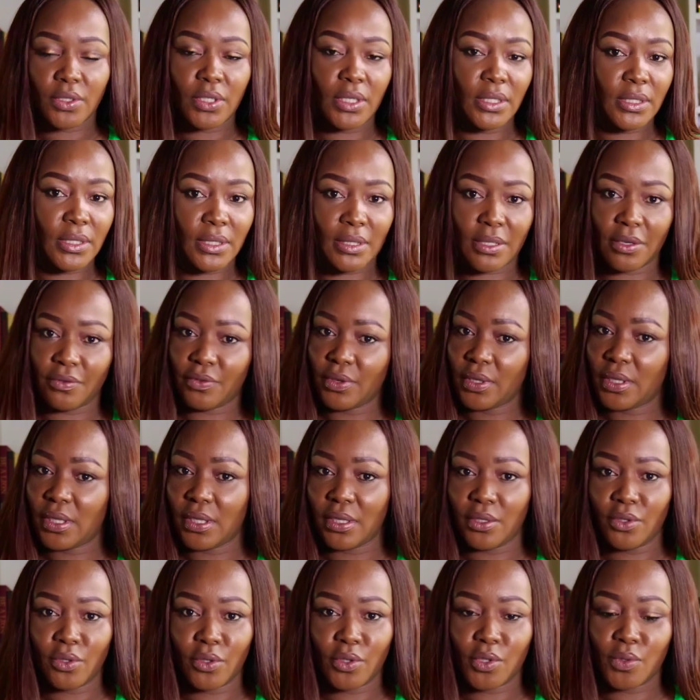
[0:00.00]
changes
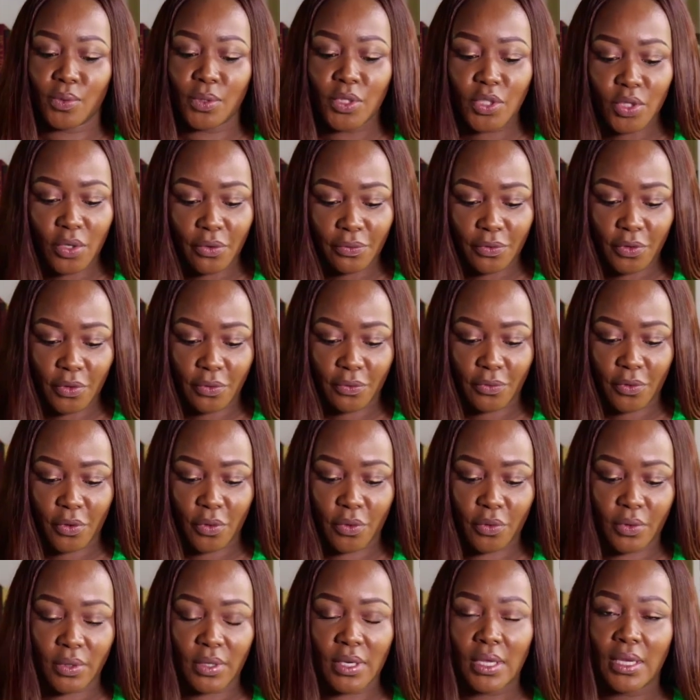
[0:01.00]
everything. Don't switch off your
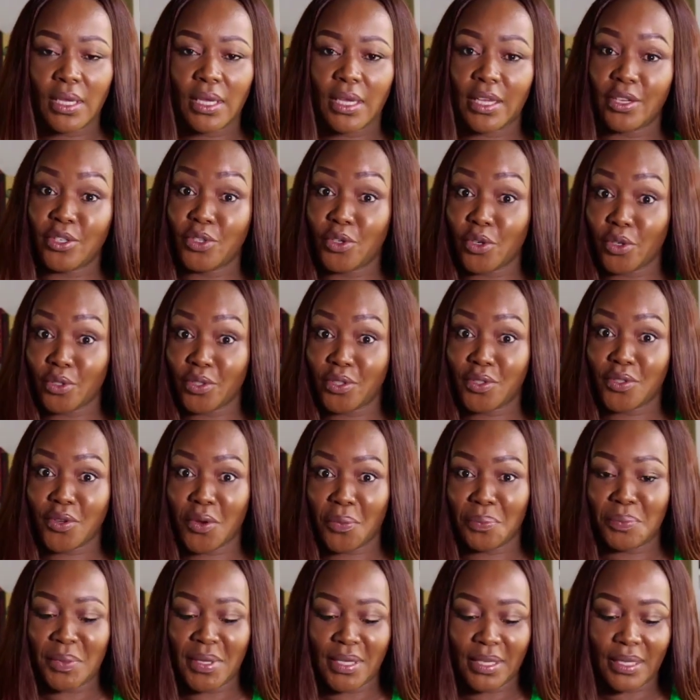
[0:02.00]
phone, and don't
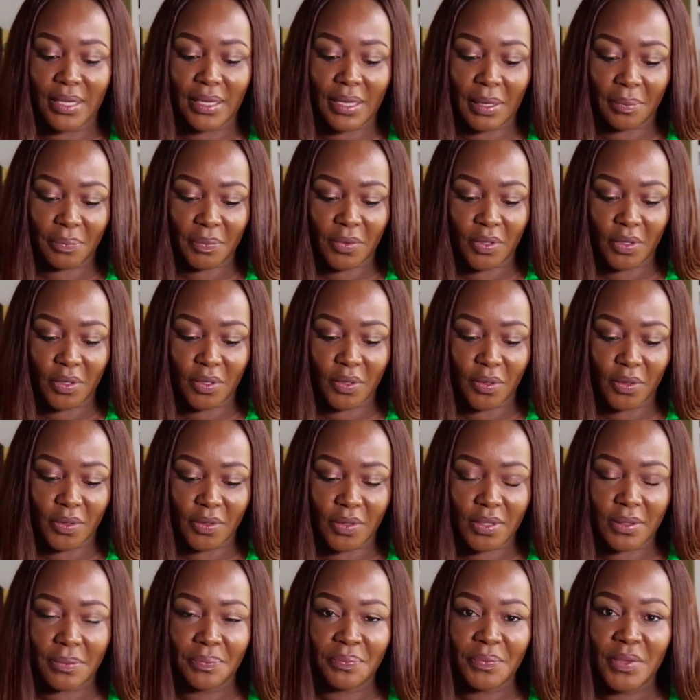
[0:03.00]
stop picking up their
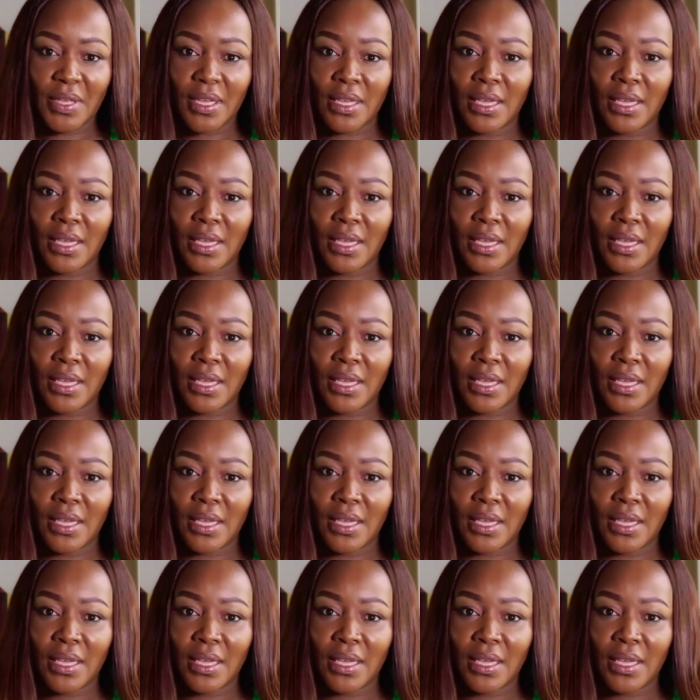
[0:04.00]
calls.